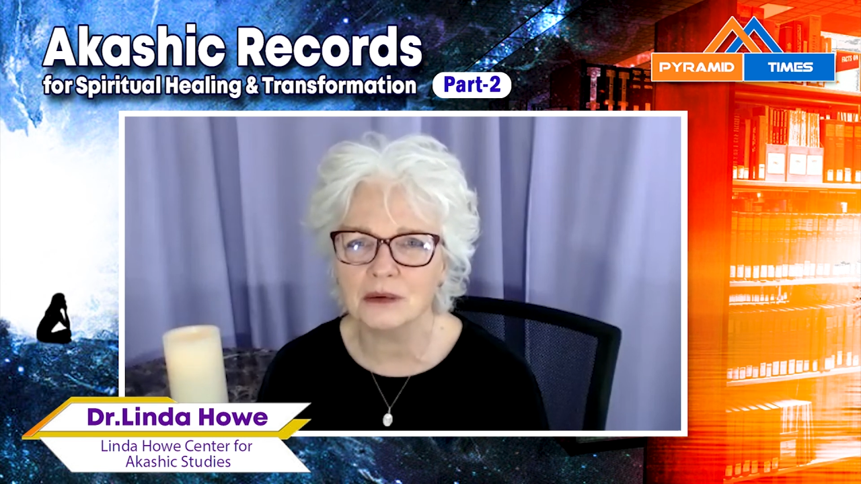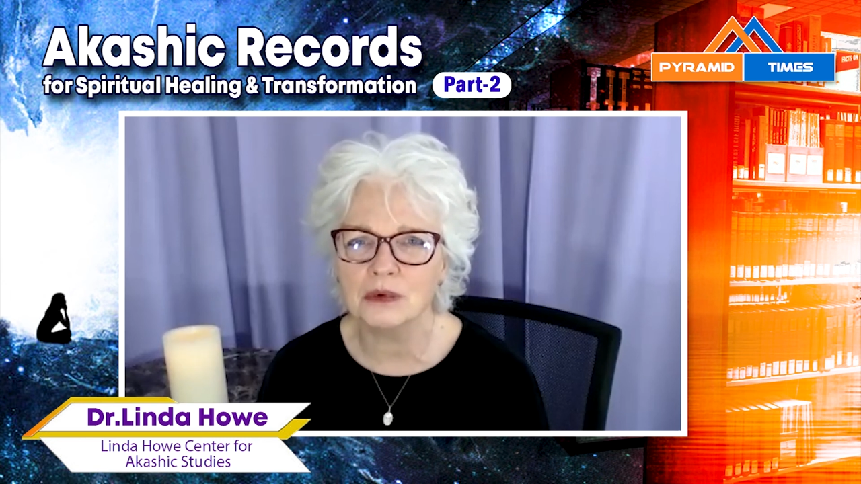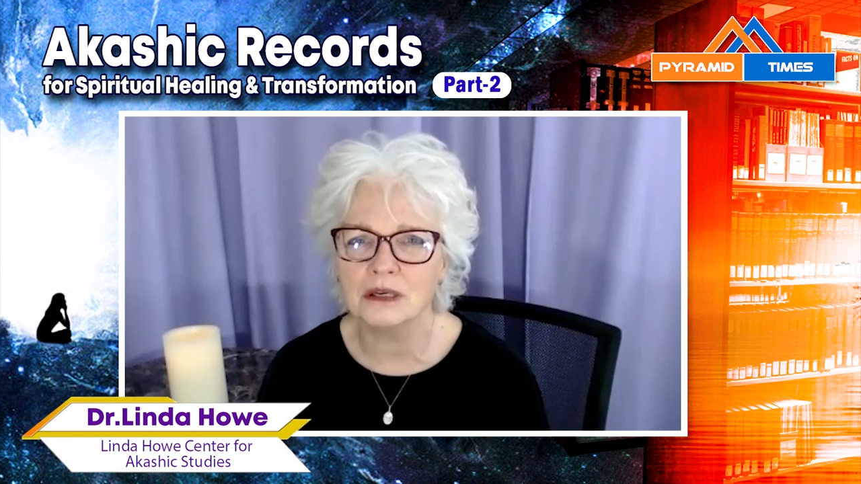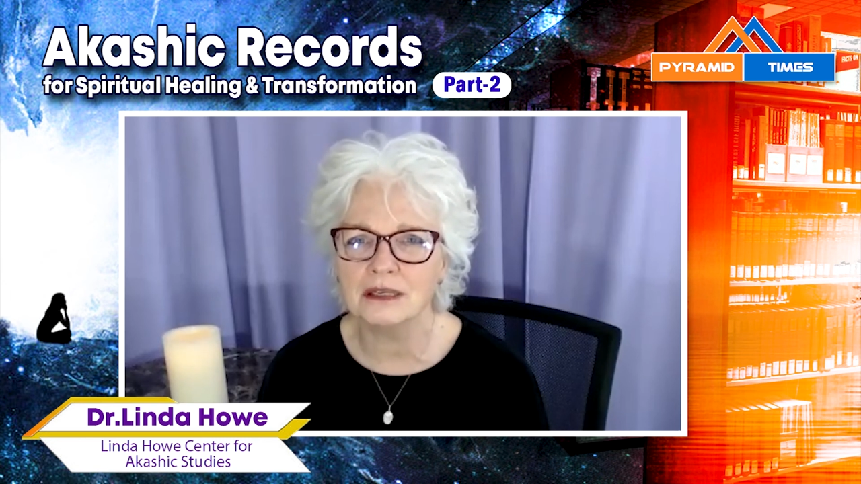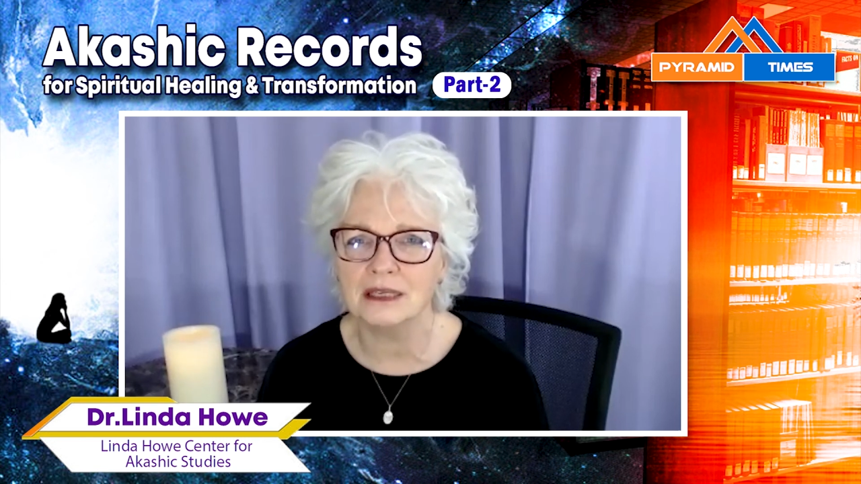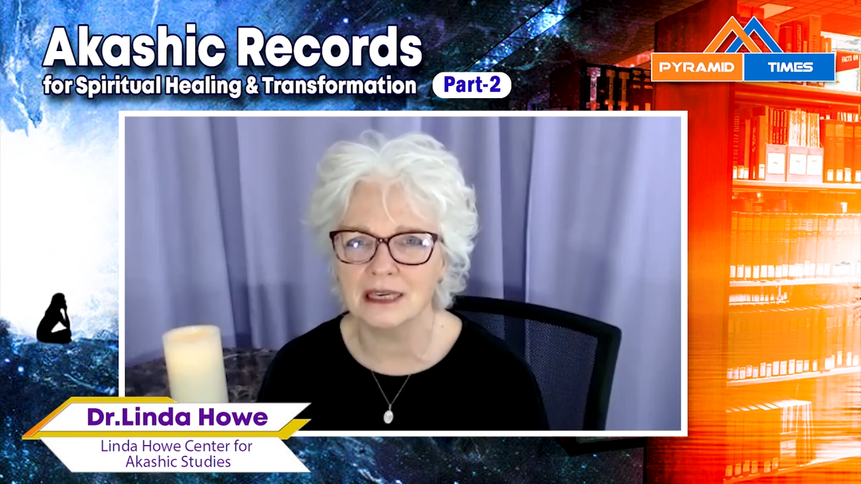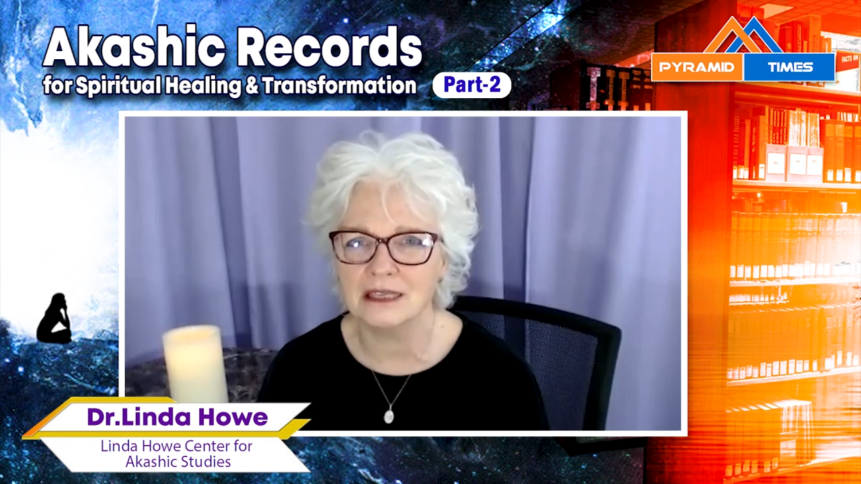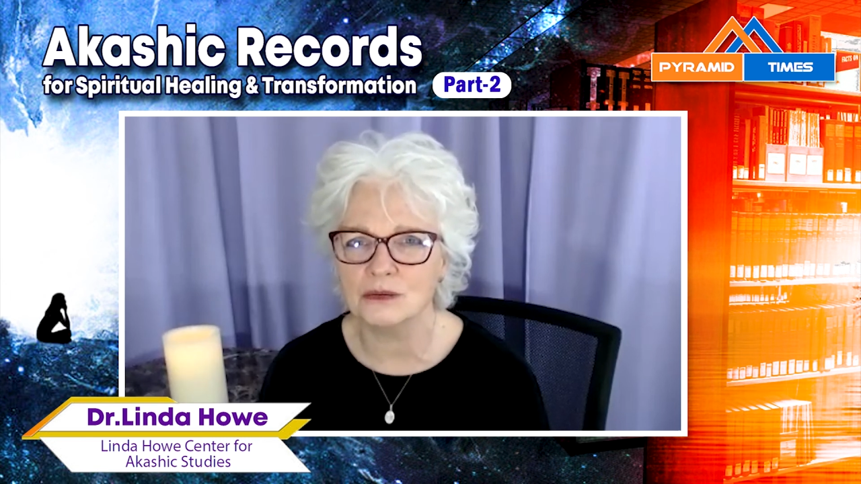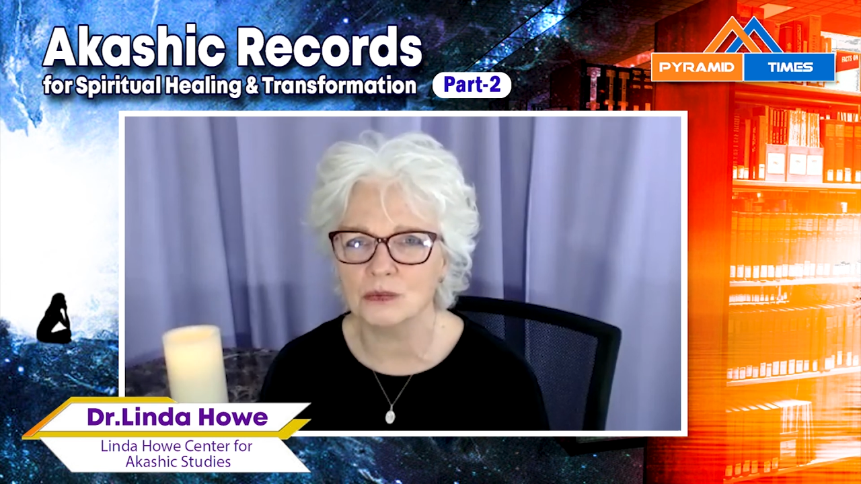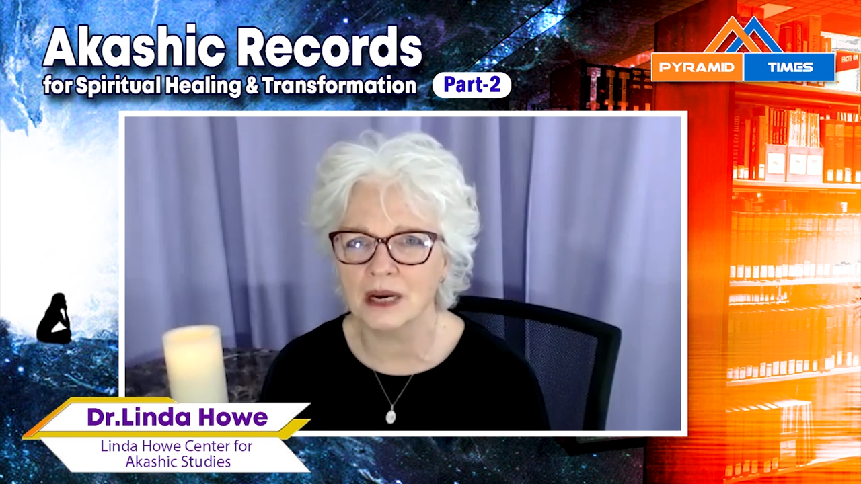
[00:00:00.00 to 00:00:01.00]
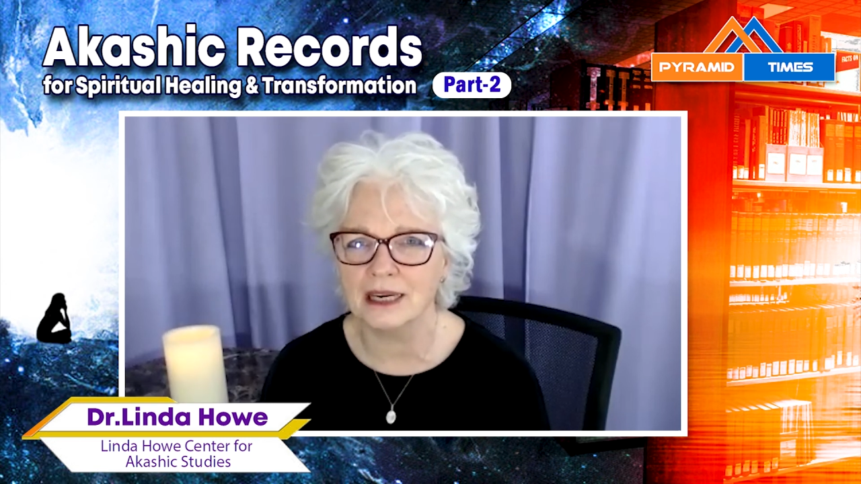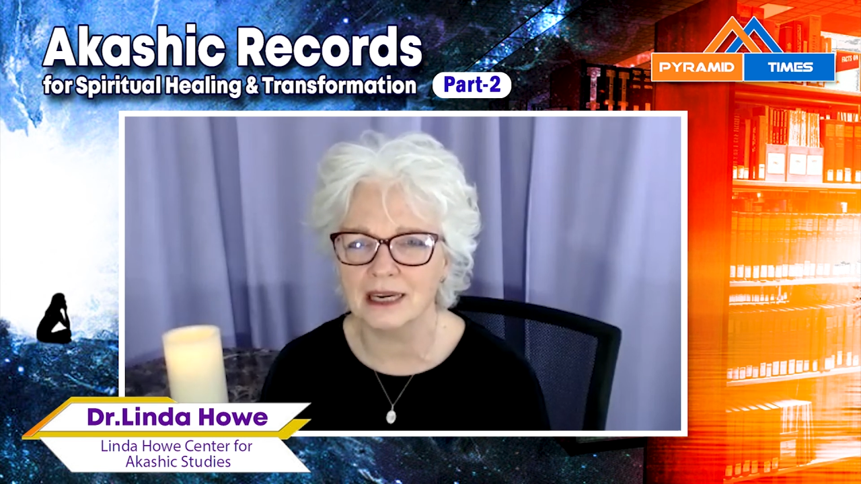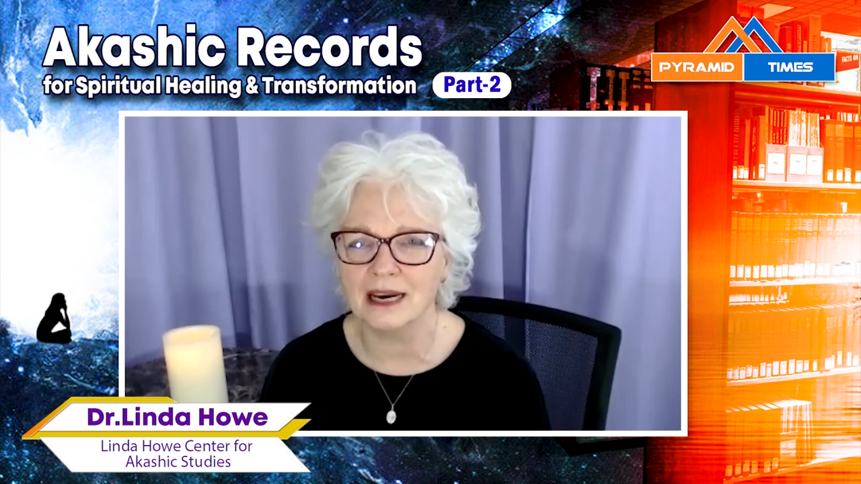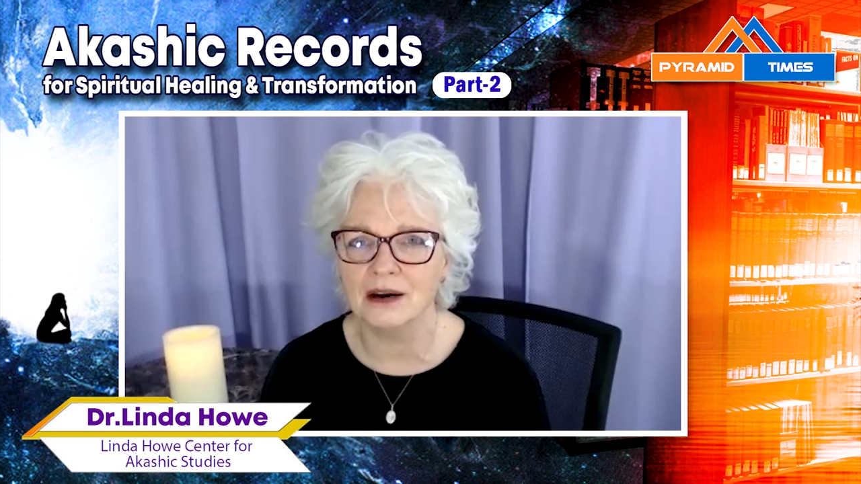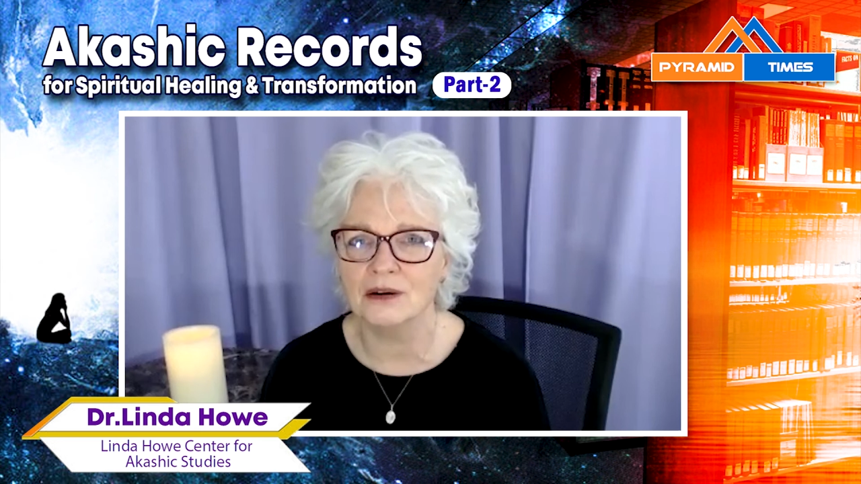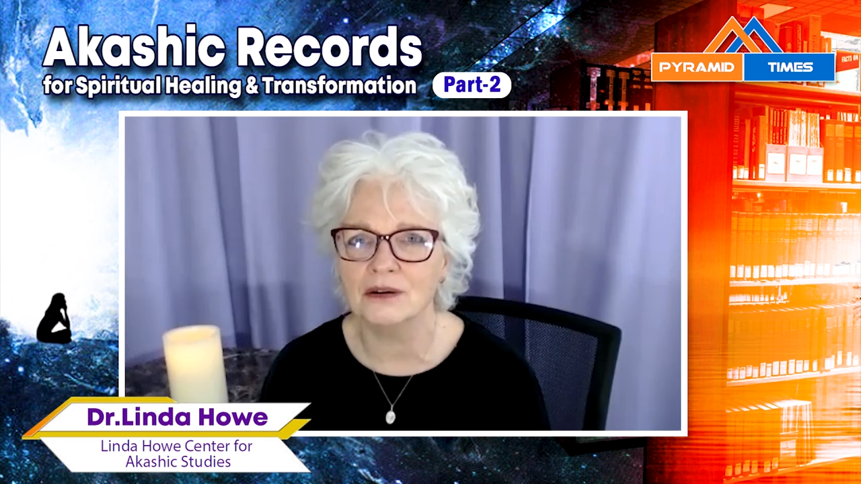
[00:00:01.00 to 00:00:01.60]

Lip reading: world needs right now.